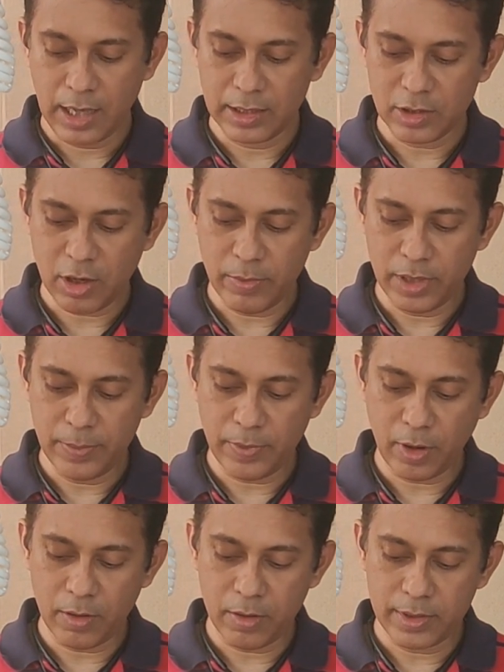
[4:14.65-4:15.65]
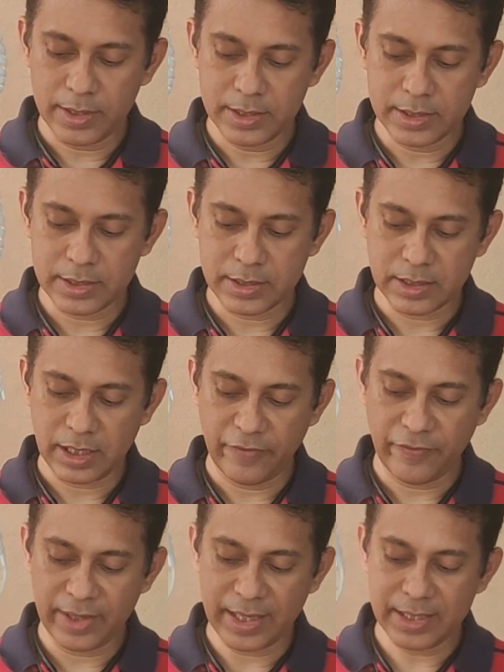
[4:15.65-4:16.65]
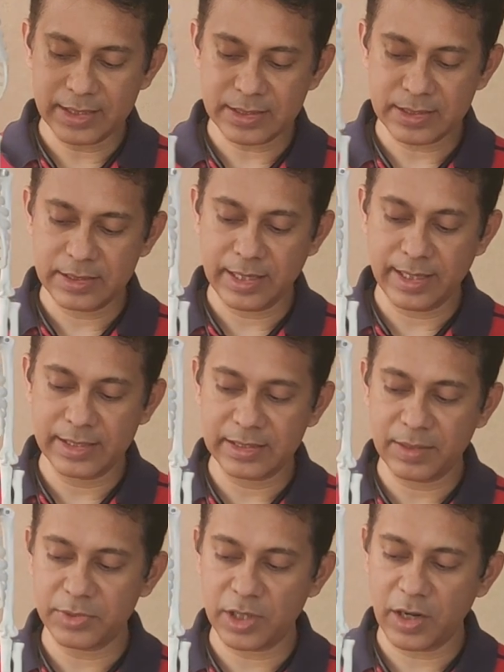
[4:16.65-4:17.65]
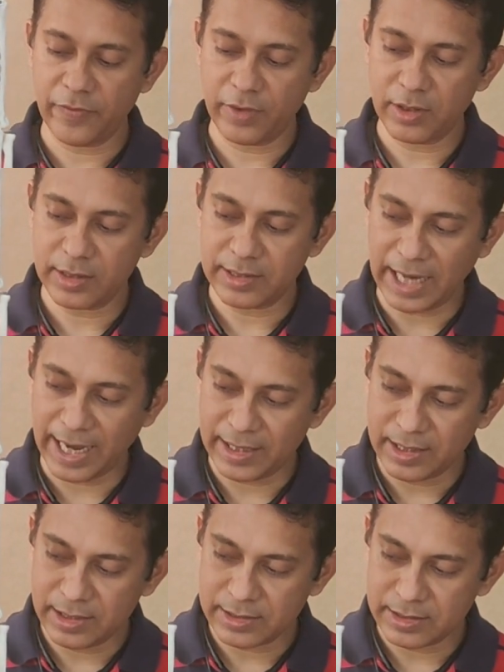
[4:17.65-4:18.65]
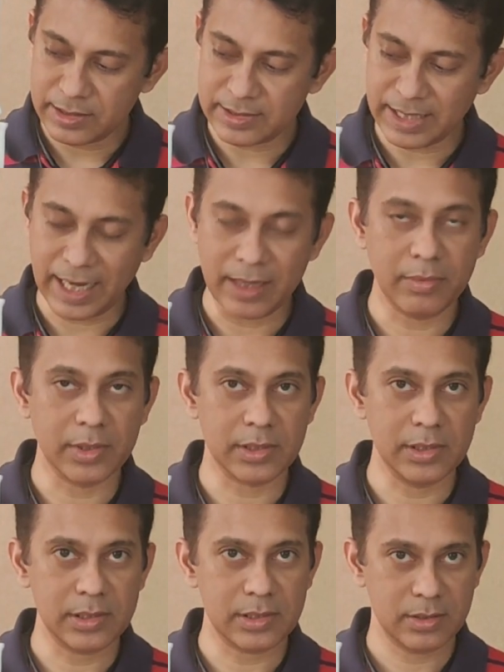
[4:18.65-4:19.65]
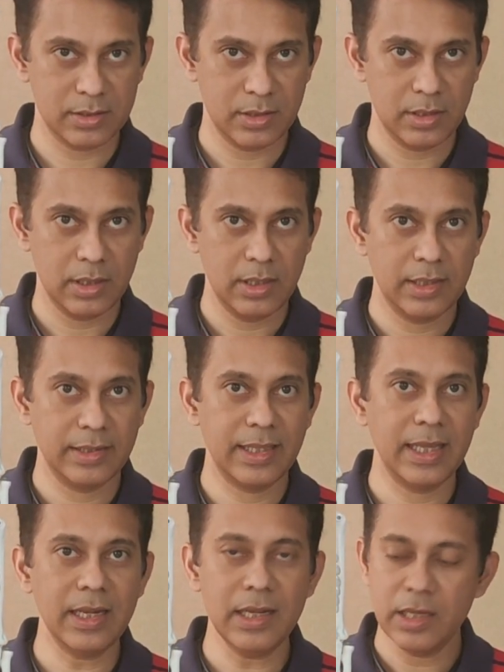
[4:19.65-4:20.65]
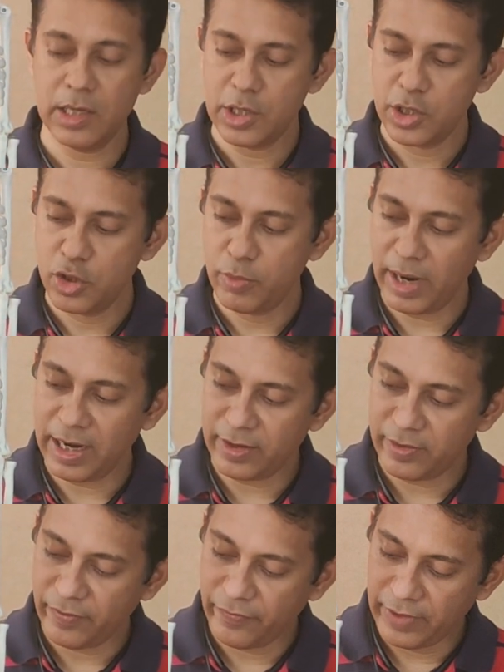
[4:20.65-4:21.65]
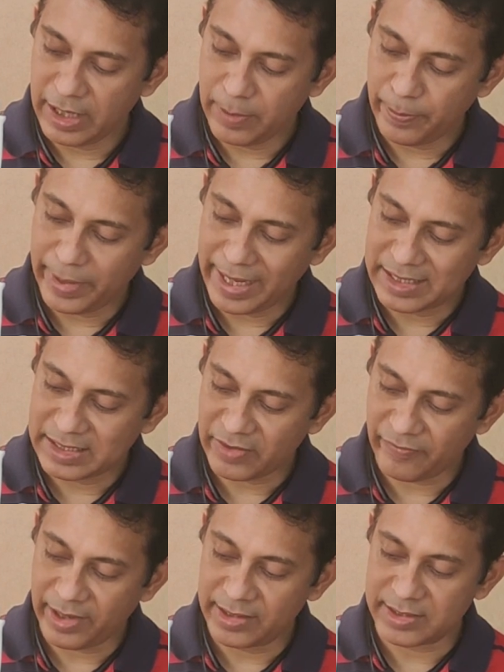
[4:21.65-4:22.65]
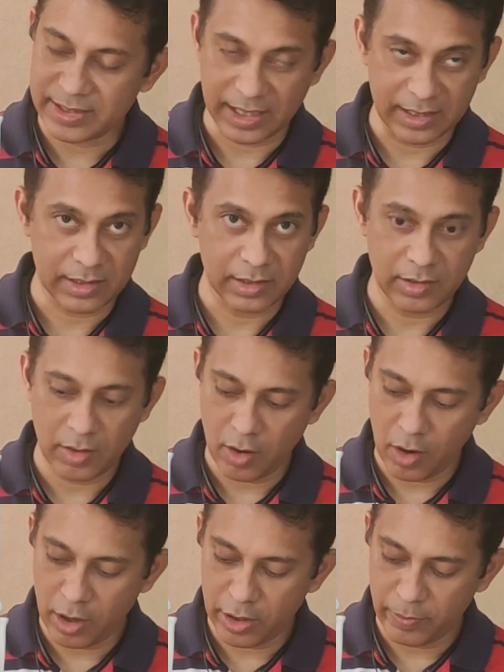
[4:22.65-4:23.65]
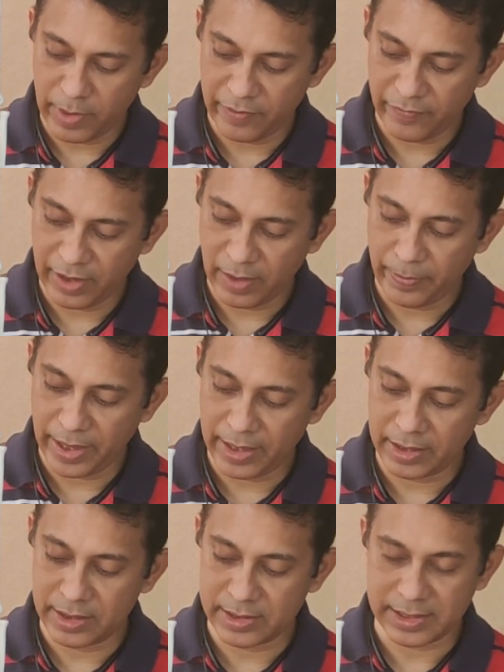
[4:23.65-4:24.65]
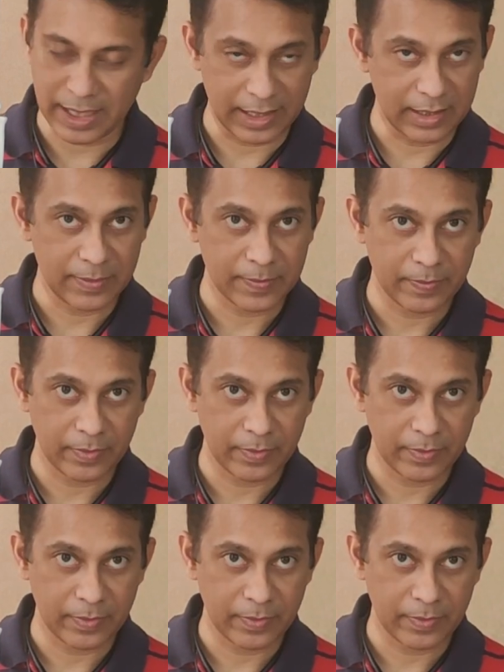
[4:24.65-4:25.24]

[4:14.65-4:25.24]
Other commonly problem is if in case there is some sort of a tightness in the side muscles, then you might feel pain somewhere in the center or you might feel pain in the side.